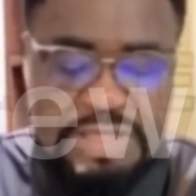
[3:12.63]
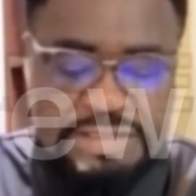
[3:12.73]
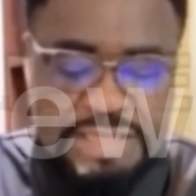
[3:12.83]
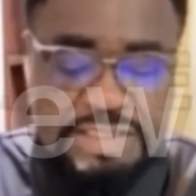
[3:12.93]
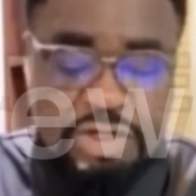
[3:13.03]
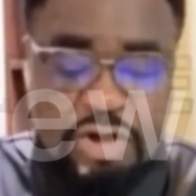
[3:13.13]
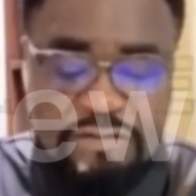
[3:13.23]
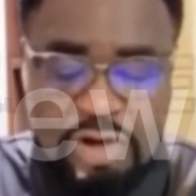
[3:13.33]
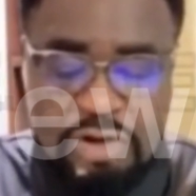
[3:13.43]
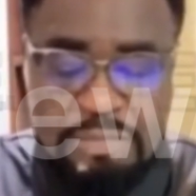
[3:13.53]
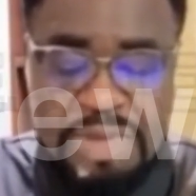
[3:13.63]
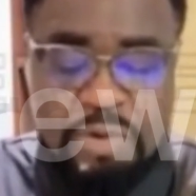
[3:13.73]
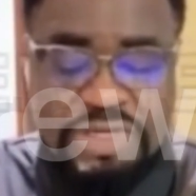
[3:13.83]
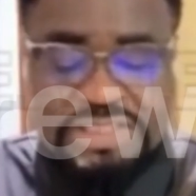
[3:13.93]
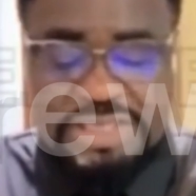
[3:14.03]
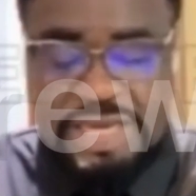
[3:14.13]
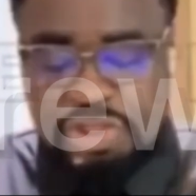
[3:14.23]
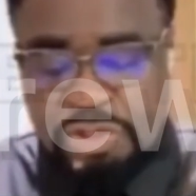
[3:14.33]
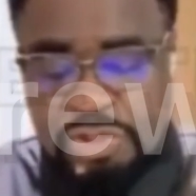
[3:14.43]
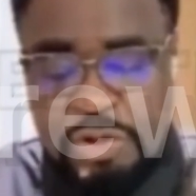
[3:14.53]
it says the governor may, with the
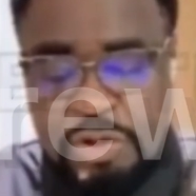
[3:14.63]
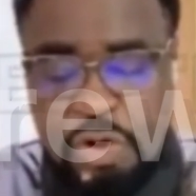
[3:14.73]
sanction